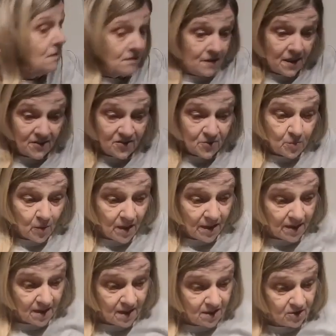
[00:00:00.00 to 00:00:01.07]
that's
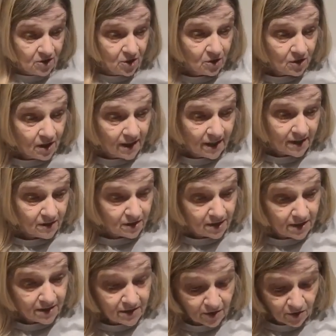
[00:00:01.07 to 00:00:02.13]
when in your
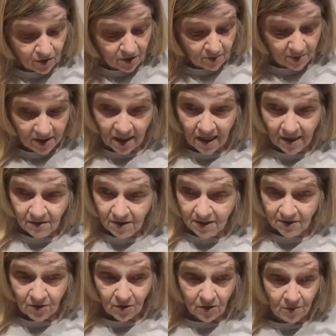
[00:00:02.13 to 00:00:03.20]
area they're going to be out
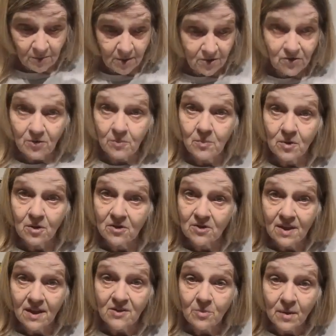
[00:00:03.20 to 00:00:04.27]
and you're going to miss them. Because
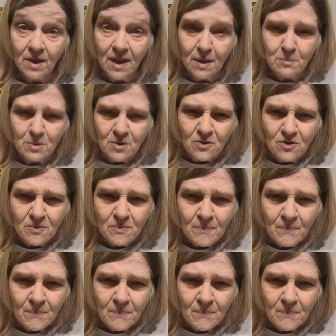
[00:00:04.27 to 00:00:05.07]
that's what happens.